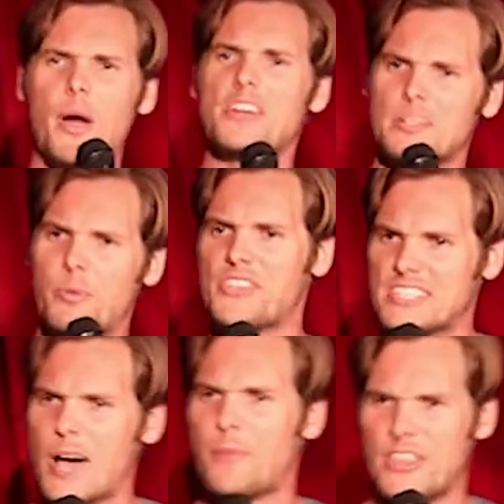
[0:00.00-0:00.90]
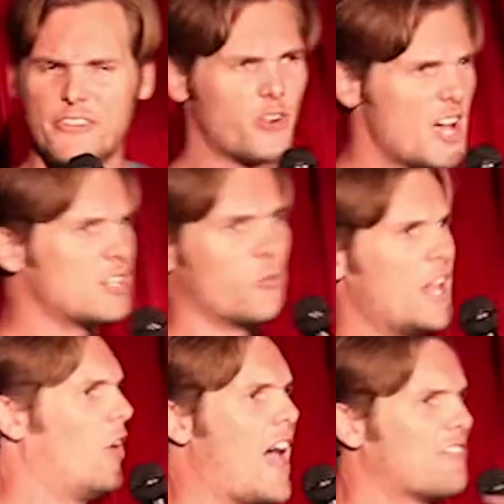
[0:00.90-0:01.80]
person put this up on the fridge, and
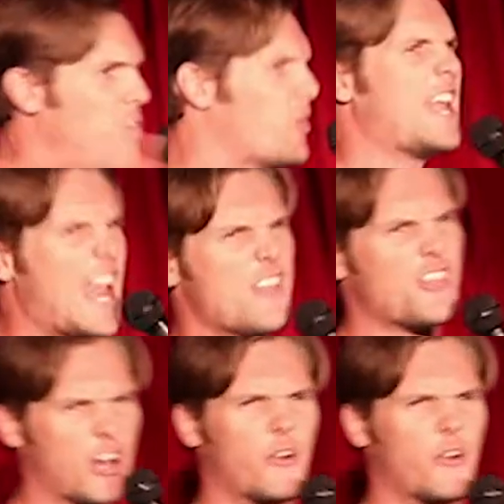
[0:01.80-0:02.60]
we don't have to read anything